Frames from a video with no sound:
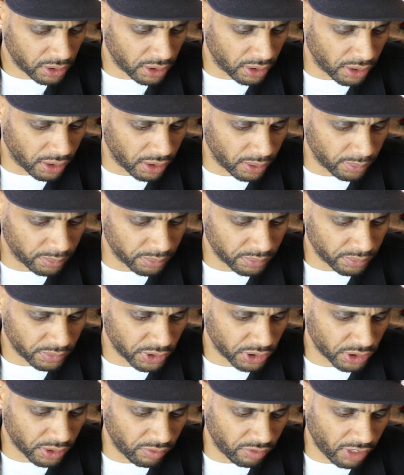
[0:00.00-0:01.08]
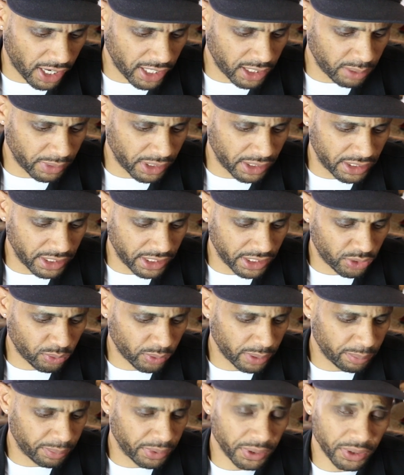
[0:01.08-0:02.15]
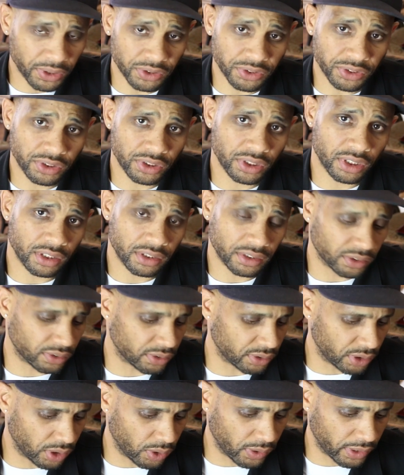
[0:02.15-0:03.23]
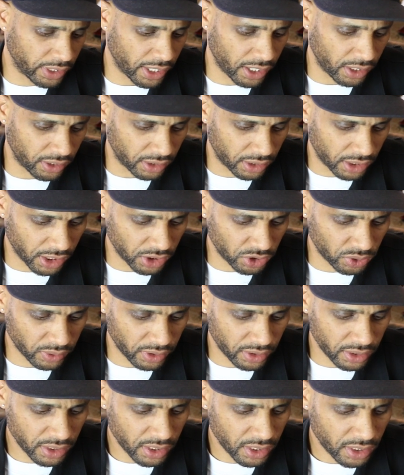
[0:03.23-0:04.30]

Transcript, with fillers: Um, some vitamin D3 pills going out of the country.